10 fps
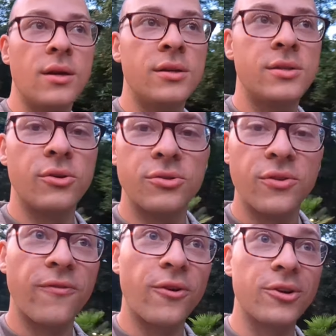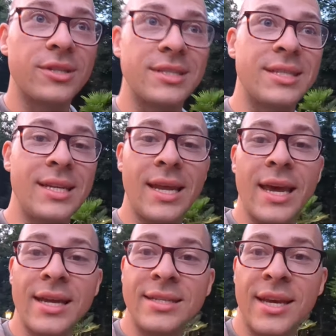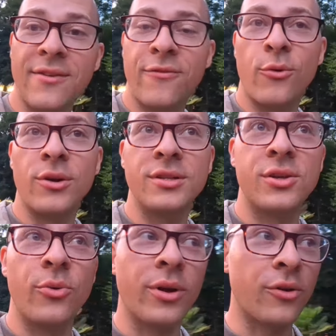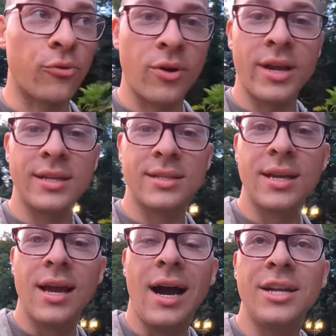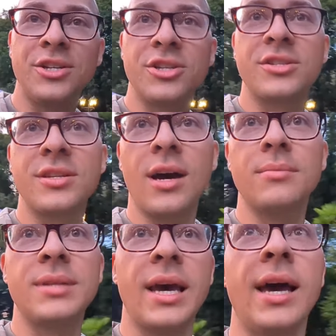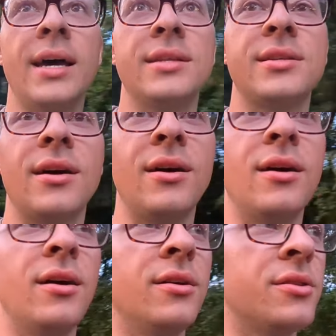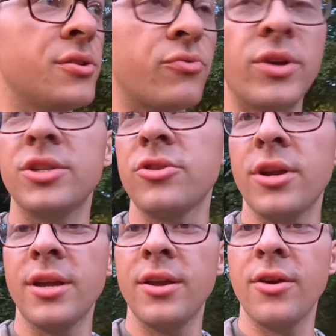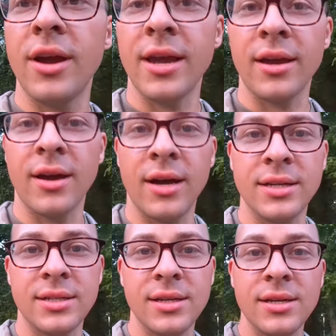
So, so far today, day four is going great. I just stopped at uh, this restaurant here and got